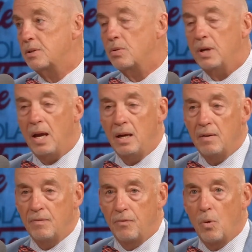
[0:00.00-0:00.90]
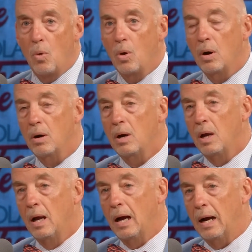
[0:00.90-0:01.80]
created for
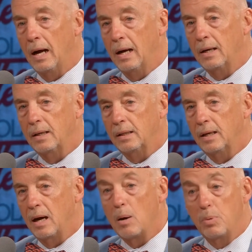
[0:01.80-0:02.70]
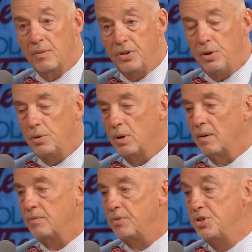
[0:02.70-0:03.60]
a review
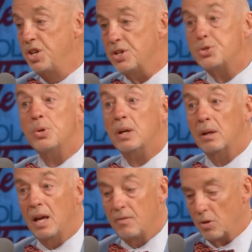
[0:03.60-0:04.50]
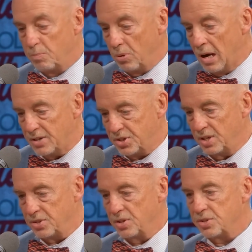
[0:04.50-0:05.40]
of district level
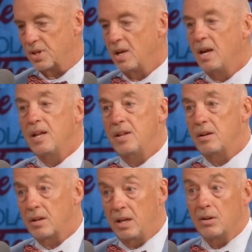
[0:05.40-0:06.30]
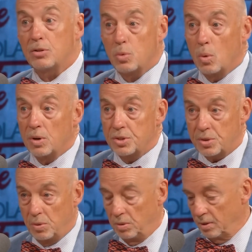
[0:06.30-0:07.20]
processes that are geared towards
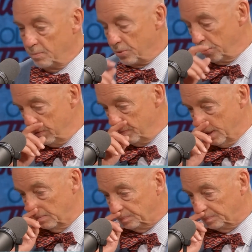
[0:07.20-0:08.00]
school improvement.